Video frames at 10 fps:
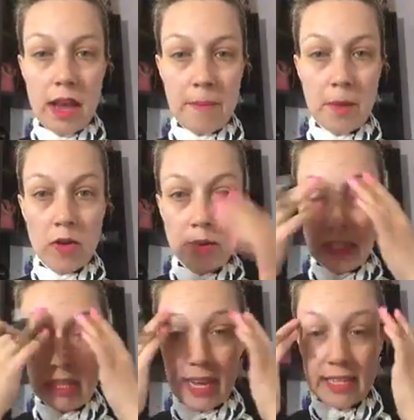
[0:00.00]
are
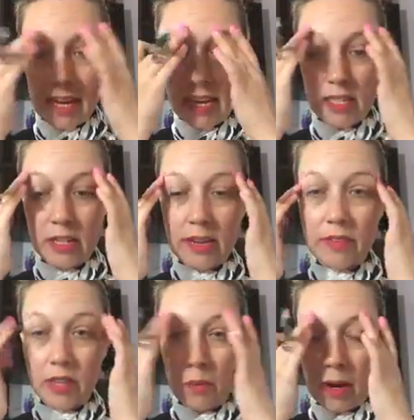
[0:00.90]
really light today, so I
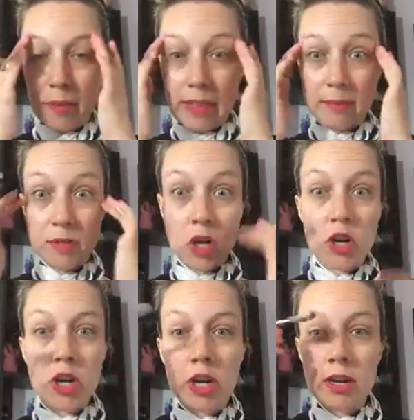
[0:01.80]
definitely wanna make them
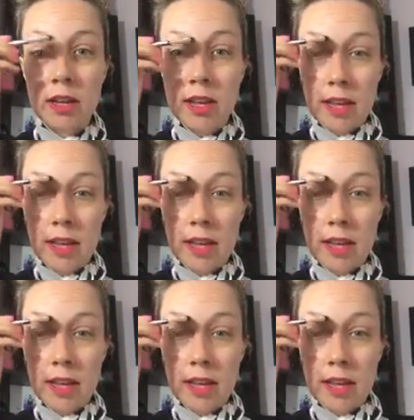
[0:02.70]
darker